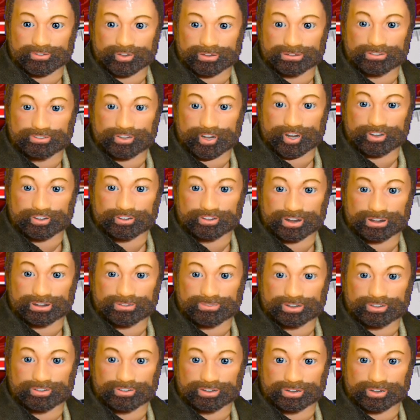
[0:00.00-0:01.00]
of some clinical
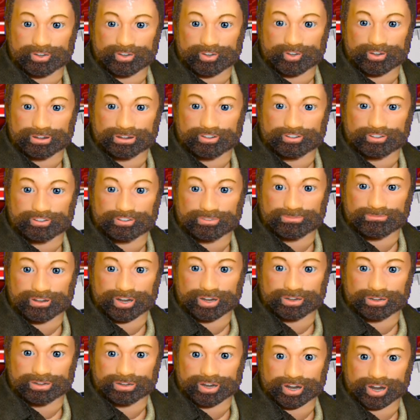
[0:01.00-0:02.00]
studies concerning
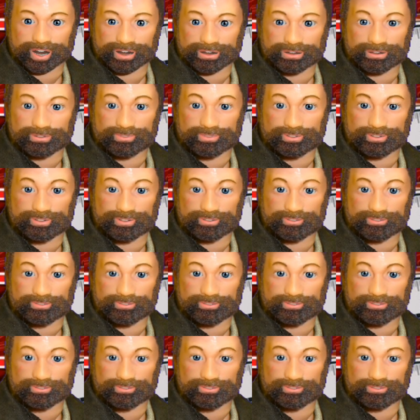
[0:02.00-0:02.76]
pharmacology.